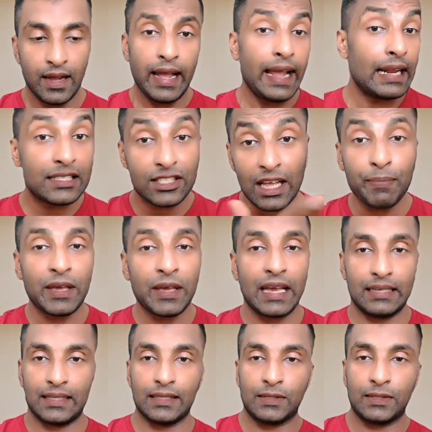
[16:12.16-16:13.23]
In some
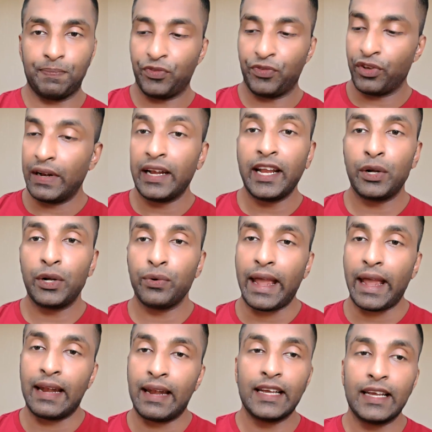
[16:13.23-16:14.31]
cases, you will need to
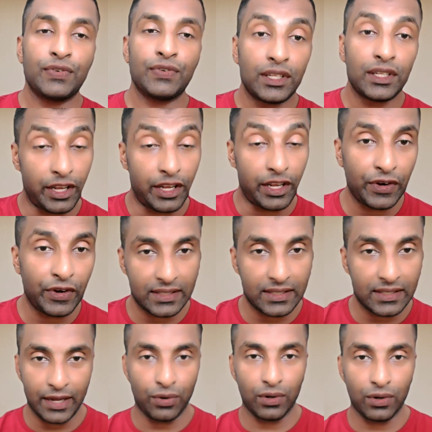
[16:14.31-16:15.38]
engage with different
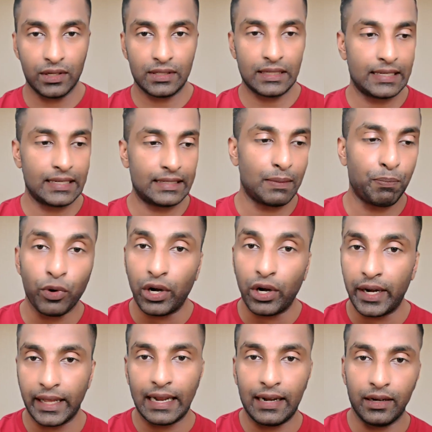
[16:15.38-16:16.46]
stakeholders, such as the
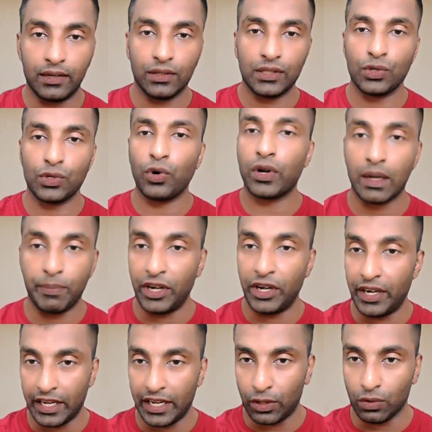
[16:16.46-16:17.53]
political leaders or
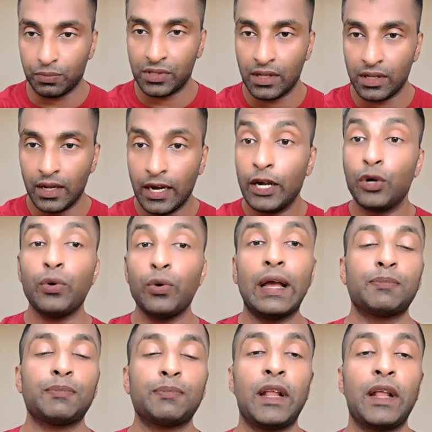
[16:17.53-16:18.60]
community groups, to
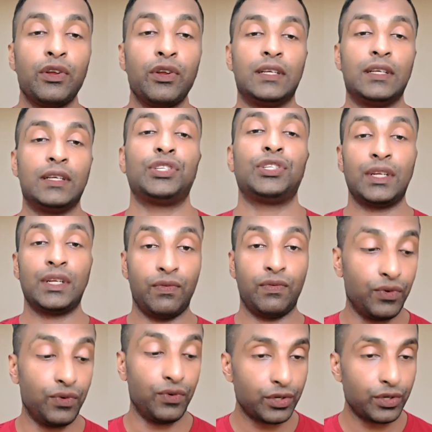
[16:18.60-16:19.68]
explain your decision and
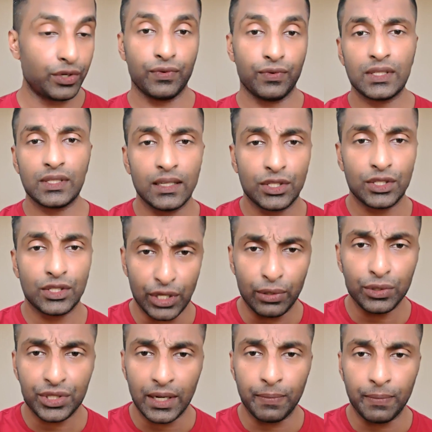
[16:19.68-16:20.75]
work towards a
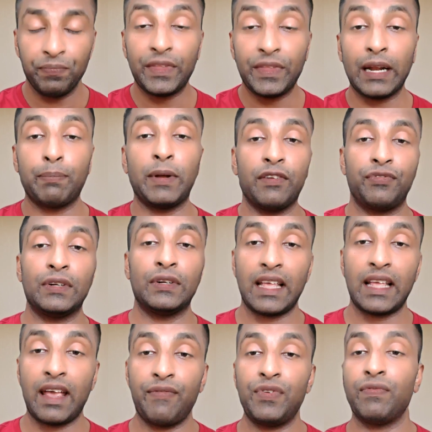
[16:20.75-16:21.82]
solution that benefits
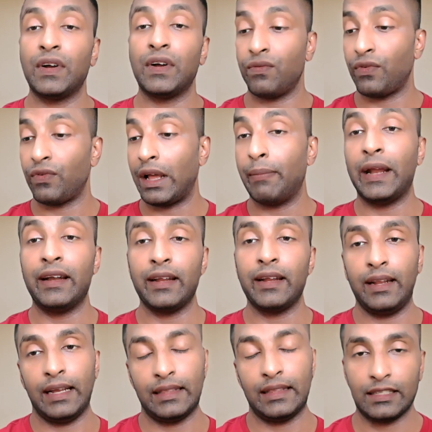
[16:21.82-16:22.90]
everyone while
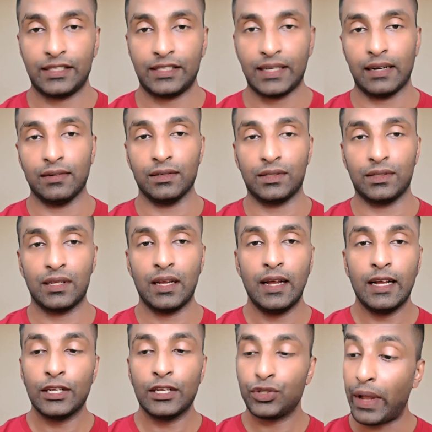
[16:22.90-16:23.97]
maintaining ethical standards.
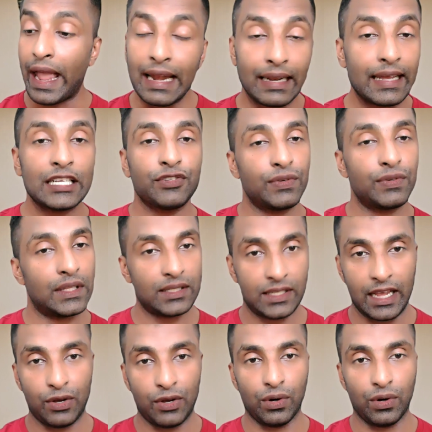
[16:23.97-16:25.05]
So, engage with the
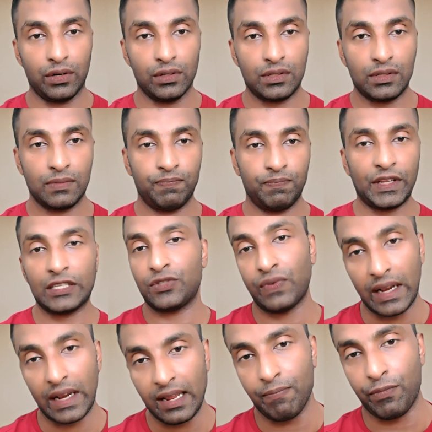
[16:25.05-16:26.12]
stakeholders. That's
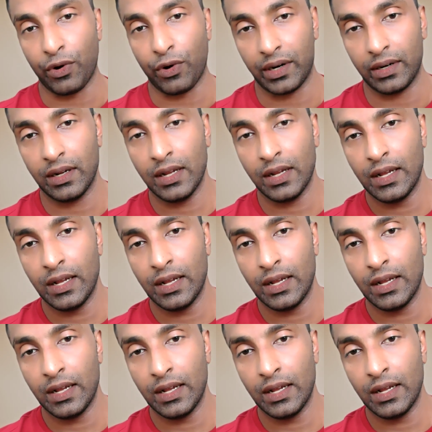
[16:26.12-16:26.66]
very important.